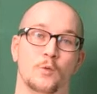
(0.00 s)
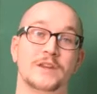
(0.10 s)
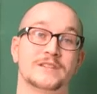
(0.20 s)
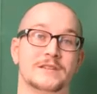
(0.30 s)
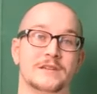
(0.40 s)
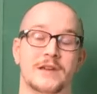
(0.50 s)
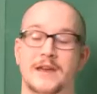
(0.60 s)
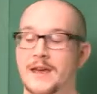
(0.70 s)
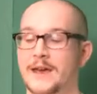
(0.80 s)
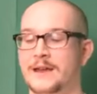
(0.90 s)
whiskey.
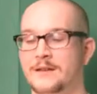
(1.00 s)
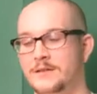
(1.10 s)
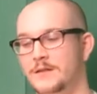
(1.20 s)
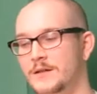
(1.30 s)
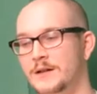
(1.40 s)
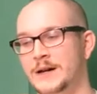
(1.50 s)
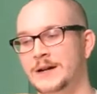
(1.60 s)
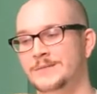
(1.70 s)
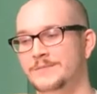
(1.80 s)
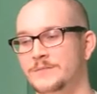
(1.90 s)
And
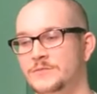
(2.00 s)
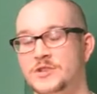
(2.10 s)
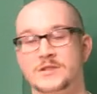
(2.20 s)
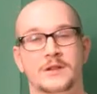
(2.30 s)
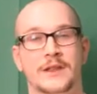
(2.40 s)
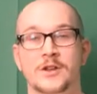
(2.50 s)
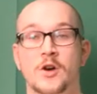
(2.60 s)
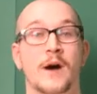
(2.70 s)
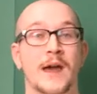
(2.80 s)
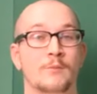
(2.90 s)
just to let you
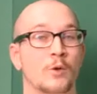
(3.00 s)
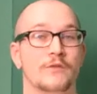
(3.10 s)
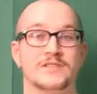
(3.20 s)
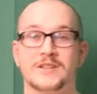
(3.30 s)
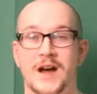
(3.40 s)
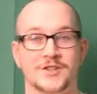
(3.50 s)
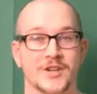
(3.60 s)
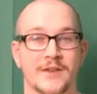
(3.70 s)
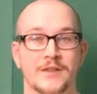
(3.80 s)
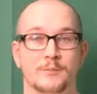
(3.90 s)
know, I am more of a Scotch
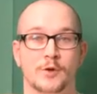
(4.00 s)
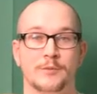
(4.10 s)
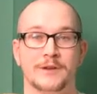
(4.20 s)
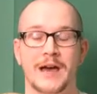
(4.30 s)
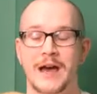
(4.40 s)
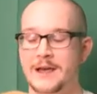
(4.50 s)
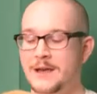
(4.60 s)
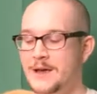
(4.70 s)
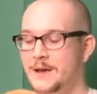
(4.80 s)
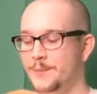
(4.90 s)
guy than a bourbon guy,
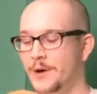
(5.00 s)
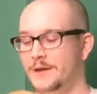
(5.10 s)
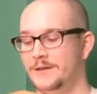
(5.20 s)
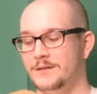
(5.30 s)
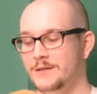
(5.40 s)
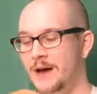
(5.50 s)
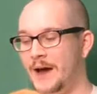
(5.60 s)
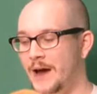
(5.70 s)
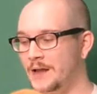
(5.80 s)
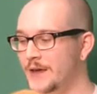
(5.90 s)
but
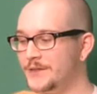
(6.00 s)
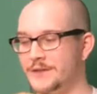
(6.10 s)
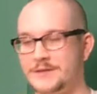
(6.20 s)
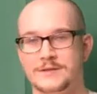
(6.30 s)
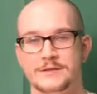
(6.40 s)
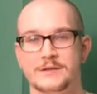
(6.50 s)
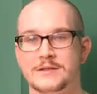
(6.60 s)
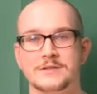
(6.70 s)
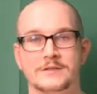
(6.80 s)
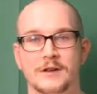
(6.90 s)
I like this. This
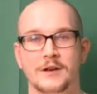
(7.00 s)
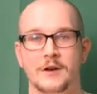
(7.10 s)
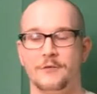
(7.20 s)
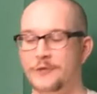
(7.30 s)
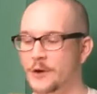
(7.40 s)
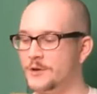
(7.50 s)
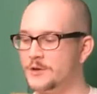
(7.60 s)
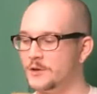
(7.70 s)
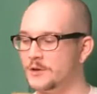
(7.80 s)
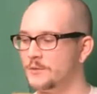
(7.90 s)
is a very
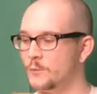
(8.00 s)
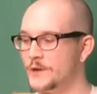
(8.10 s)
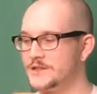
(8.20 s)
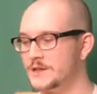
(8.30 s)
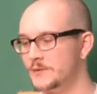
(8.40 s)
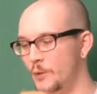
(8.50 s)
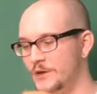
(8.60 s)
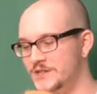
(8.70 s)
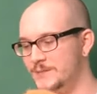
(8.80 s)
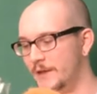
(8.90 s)
good whiskey when
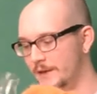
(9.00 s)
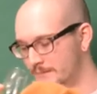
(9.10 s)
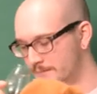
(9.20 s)
you smell it.